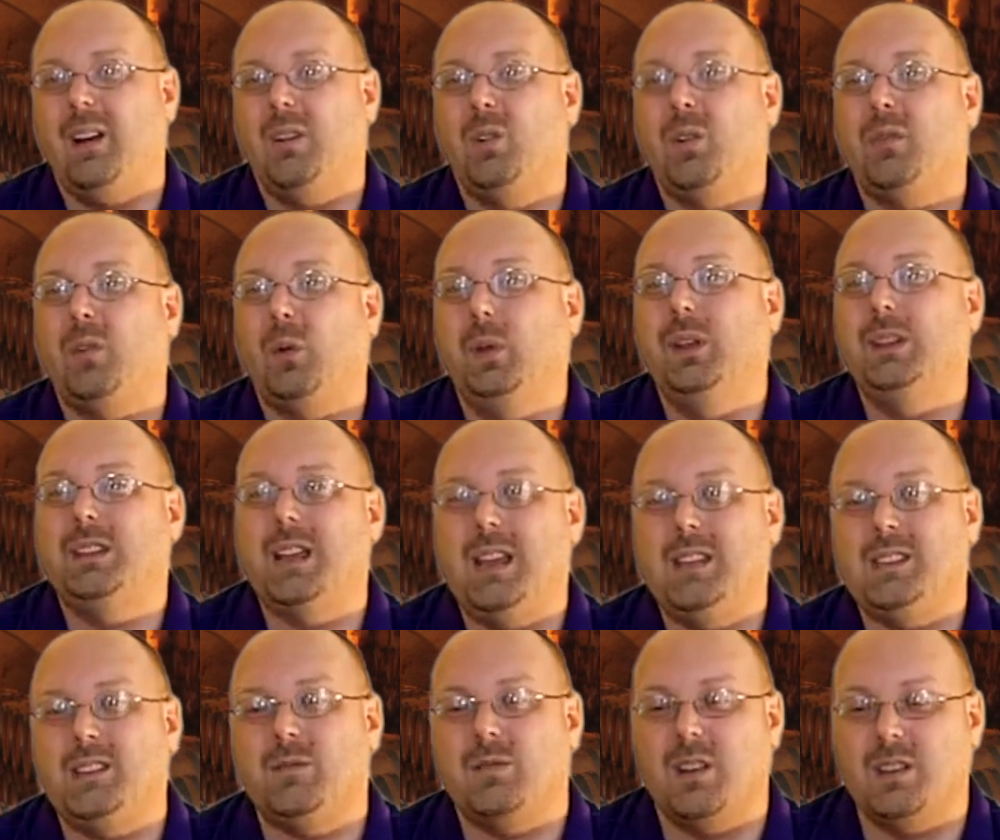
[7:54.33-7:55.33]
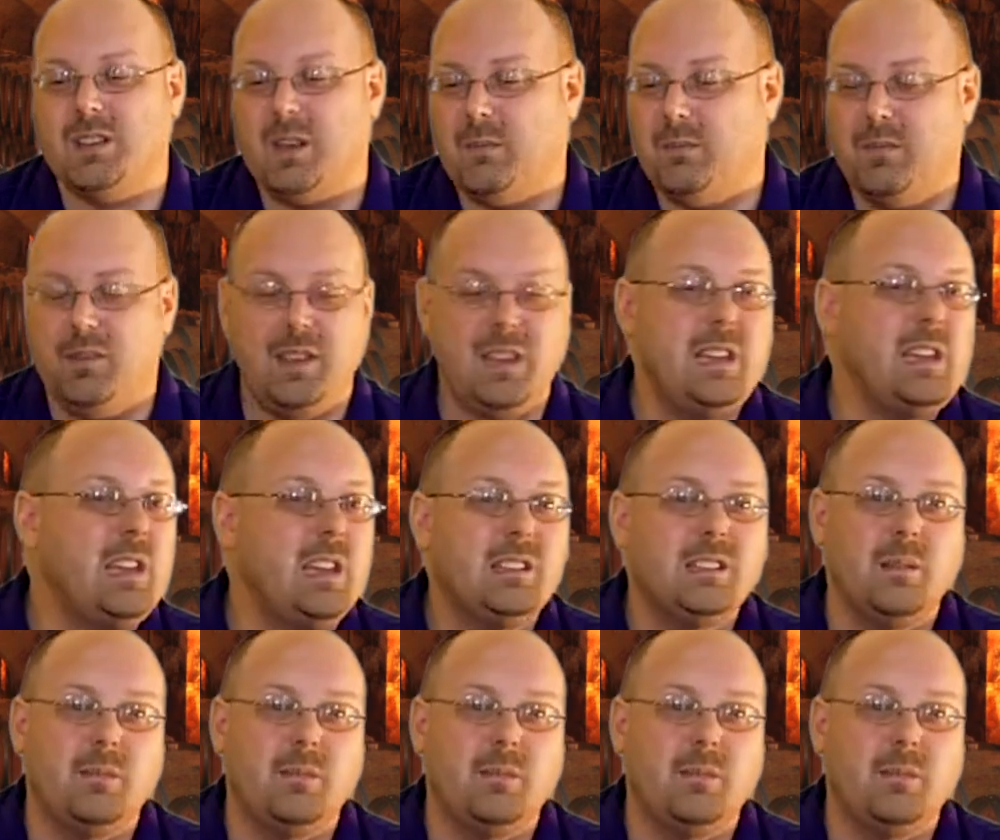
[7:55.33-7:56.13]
don't know if I really taste it because I'm thinking